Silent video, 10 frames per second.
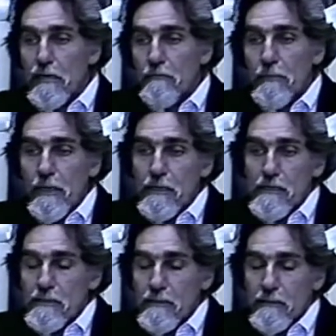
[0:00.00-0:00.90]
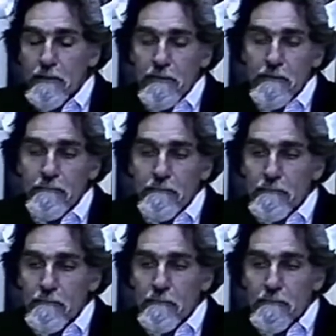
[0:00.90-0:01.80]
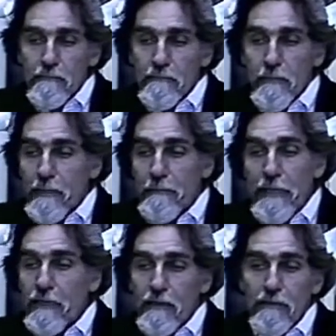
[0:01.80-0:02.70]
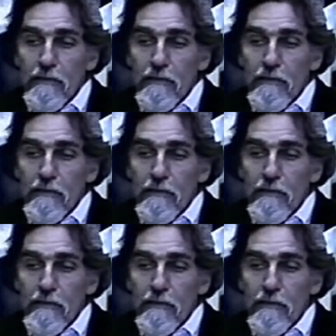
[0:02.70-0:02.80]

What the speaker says: but immediately the